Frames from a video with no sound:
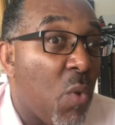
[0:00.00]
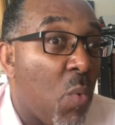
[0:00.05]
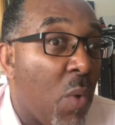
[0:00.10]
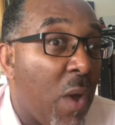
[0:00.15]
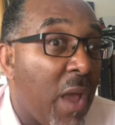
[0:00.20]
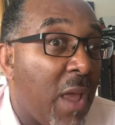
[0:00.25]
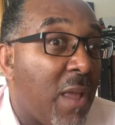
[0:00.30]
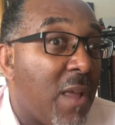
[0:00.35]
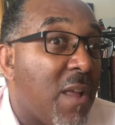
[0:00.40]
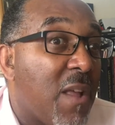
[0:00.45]

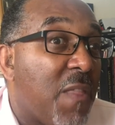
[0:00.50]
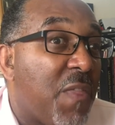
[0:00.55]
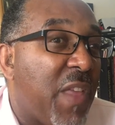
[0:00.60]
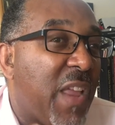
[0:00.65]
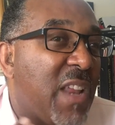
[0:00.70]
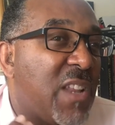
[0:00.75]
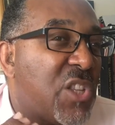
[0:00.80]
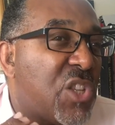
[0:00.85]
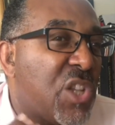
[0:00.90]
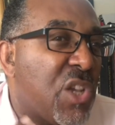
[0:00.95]
away the
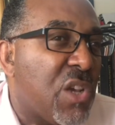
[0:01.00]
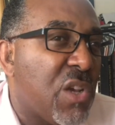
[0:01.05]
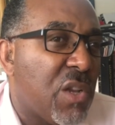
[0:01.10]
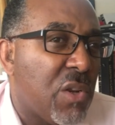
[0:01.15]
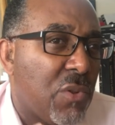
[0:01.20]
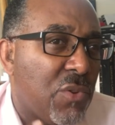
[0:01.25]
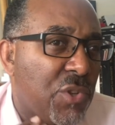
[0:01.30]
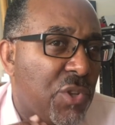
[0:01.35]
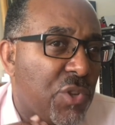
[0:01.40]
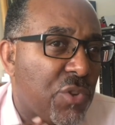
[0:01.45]

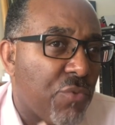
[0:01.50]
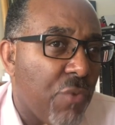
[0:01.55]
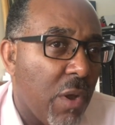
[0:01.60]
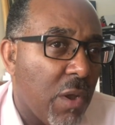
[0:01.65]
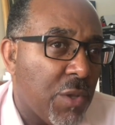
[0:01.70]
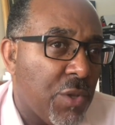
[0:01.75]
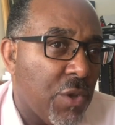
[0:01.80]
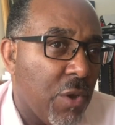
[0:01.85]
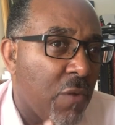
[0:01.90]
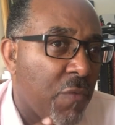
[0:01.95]
internal
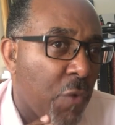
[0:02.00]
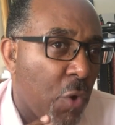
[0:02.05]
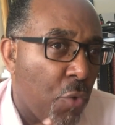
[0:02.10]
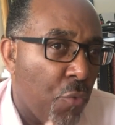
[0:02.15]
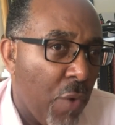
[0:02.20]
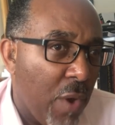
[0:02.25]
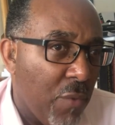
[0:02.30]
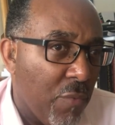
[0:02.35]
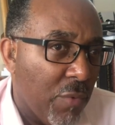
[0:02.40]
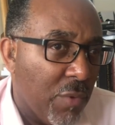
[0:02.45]
structure of a
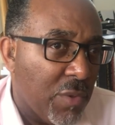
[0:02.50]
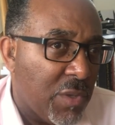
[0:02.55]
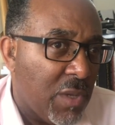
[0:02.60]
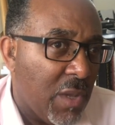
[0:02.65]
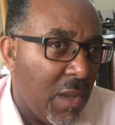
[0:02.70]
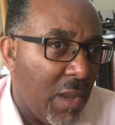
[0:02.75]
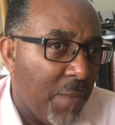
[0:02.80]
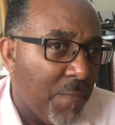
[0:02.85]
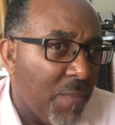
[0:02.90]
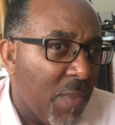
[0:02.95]
great
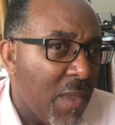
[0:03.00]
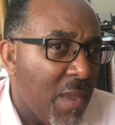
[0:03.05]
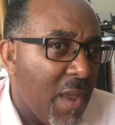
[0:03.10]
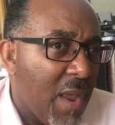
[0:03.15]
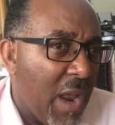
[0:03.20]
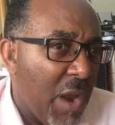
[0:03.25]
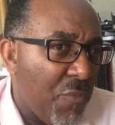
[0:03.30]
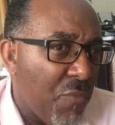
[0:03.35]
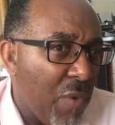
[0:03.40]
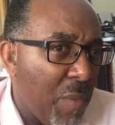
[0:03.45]
routine
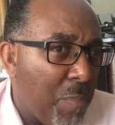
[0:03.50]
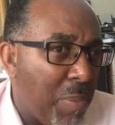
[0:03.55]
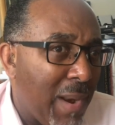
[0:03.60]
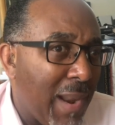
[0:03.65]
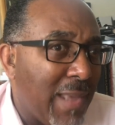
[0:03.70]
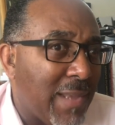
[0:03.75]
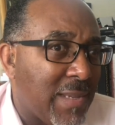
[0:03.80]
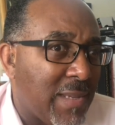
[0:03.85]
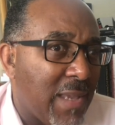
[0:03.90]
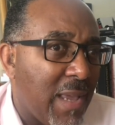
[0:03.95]
and
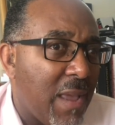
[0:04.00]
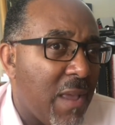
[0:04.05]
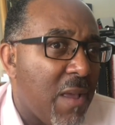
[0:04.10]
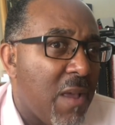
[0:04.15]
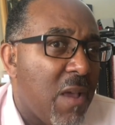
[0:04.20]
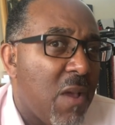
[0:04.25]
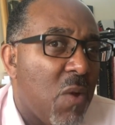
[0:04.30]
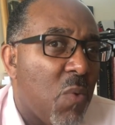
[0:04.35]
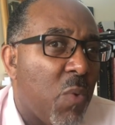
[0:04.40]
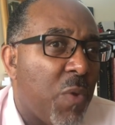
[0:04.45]
replace it
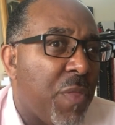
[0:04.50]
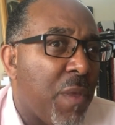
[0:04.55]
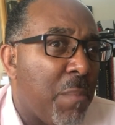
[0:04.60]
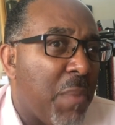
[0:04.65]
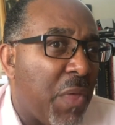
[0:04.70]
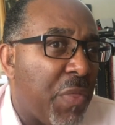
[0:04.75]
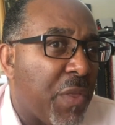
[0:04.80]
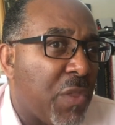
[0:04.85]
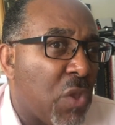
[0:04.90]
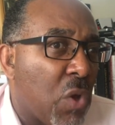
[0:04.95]
with a
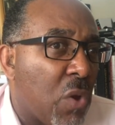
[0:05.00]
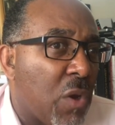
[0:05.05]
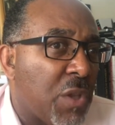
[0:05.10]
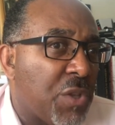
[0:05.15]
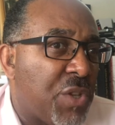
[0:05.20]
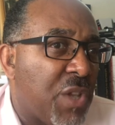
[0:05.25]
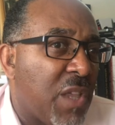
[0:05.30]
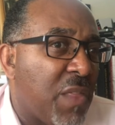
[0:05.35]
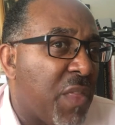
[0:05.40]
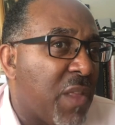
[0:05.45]

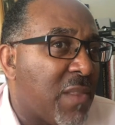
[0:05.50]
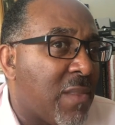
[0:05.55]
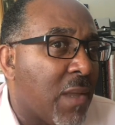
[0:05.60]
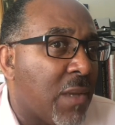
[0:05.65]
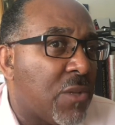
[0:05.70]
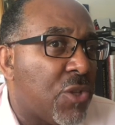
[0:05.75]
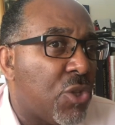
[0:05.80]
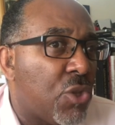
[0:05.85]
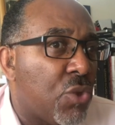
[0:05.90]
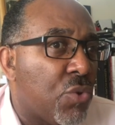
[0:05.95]
methodology that
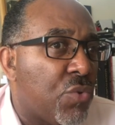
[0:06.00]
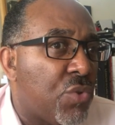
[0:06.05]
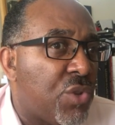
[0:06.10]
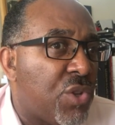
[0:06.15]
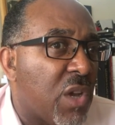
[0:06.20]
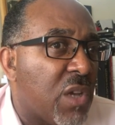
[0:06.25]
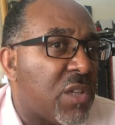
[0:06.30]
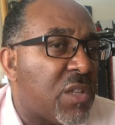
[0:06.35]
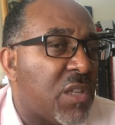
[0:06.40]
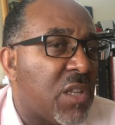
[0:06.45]
doesn't do
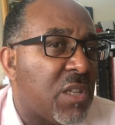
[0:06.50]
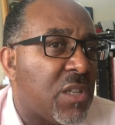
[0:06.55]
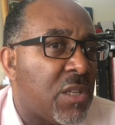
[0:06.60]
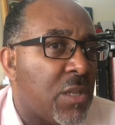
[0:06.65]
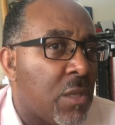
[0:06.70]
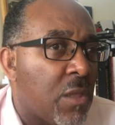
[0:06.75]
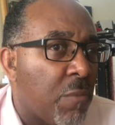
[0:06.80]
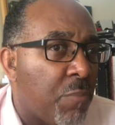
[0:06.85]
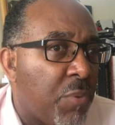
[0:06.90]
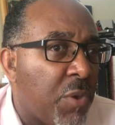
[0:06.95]
justice
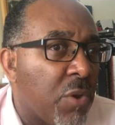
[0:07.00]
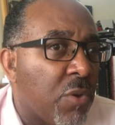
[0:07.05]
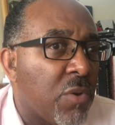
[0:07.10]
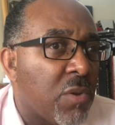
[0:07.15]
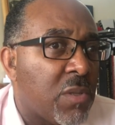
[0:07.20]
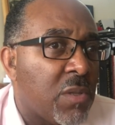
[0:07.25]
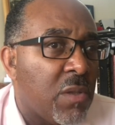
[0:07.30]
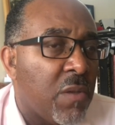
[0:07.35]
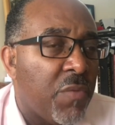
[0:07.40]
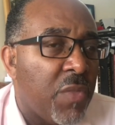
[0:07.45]
to the
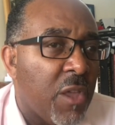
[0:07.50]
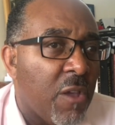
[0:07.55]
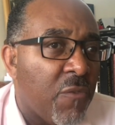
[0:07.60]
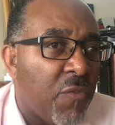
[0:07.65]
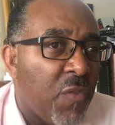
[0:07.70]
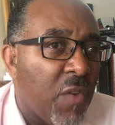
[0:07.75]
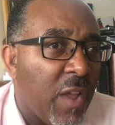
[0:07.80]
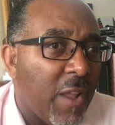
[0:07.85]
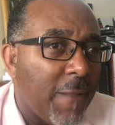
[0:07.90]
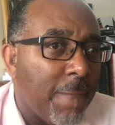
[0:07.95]
purity of the
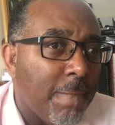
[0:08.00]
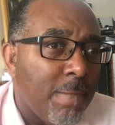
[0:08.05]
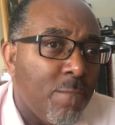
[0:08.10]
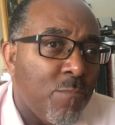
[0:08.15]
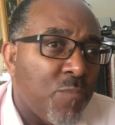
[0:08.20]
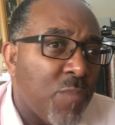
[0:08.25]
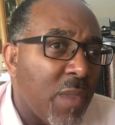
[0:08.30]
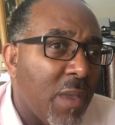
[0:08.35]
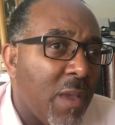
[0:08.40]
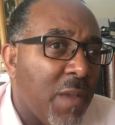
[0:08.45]
effect.
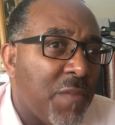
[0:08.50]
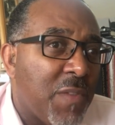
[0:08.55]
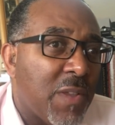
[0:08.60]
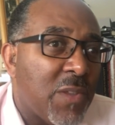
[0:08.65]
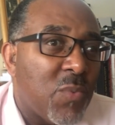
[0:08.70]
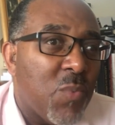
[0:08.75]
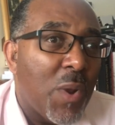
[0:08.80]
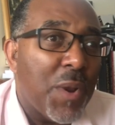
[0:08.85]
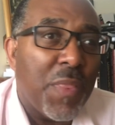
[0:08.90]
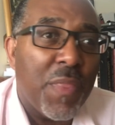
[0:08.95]
If
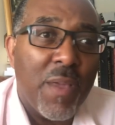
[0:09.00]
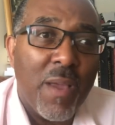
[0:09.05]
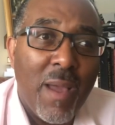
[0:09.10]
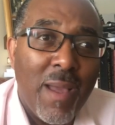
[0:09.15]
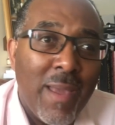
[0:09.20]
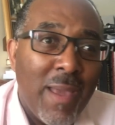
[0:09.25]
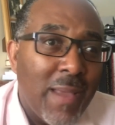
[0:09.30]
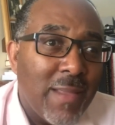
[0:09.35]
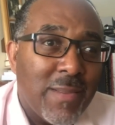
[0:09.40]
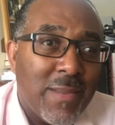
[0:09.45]
there's one thing
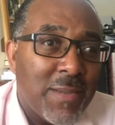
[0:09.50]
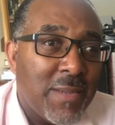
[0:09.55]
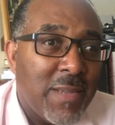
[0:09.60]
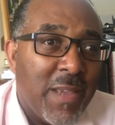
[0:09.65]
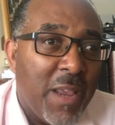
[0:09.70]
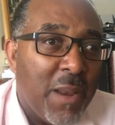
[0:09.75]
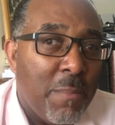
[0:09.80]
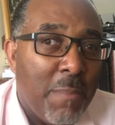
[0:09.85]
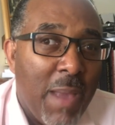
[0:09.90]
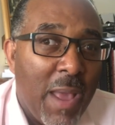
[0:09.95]
I hate to
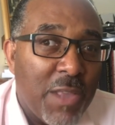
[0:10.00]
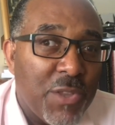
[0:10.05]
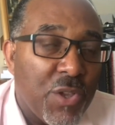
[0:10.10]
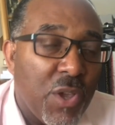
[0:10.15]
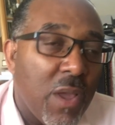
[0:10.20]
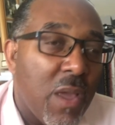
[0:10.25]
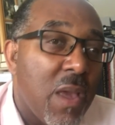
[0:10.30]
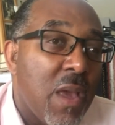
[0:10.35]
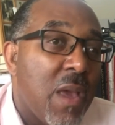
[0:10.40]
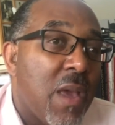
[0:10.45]
see in
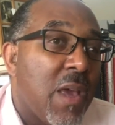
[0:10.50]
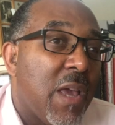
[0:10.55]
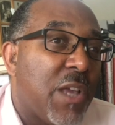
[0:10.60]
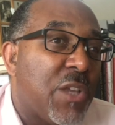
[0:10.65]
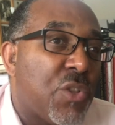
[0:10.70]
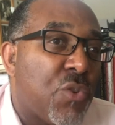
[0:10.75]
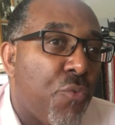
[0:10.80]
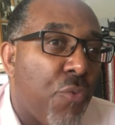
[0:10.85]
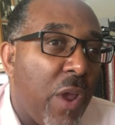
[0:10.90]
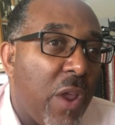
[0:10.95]
magic
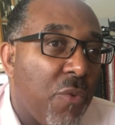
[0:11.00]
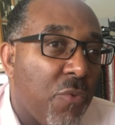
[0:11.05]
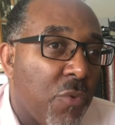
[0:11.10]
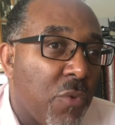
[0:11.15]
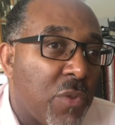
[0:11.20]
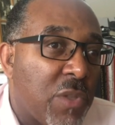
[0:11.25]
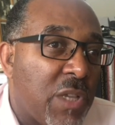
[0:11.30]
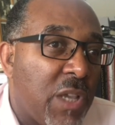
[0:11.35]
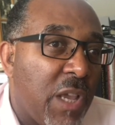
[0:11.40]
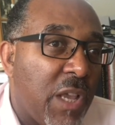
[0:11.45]
is great
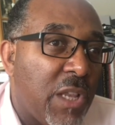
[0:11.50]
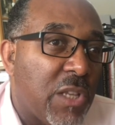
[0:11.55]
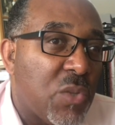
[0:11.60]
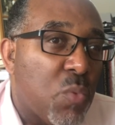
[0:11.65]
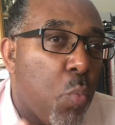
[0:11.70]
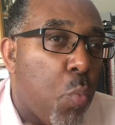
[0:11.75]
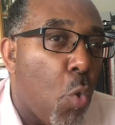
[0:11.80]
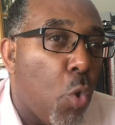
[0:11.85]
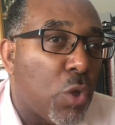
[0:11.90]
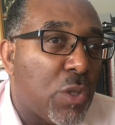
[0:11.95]
routines
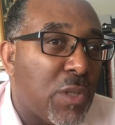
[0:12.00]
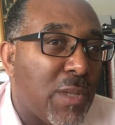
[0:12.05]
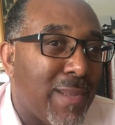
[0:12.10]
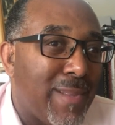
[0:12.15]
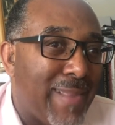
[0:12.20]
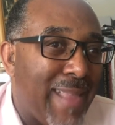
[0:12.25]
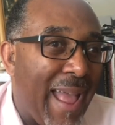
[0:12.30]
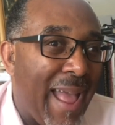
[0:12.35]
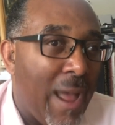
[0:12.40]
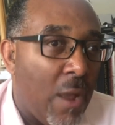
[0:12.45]

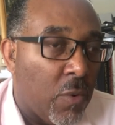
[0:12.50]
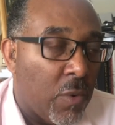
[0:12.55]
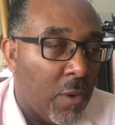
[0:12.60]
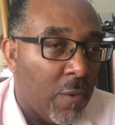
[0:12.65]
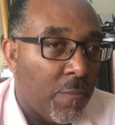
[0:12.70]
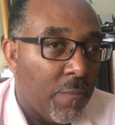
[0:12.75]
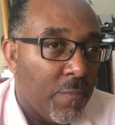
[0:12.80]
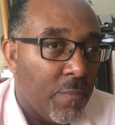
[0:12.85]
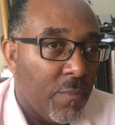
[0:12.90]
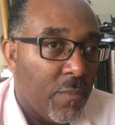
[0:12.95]
watered
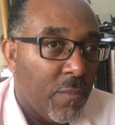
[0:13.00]
down.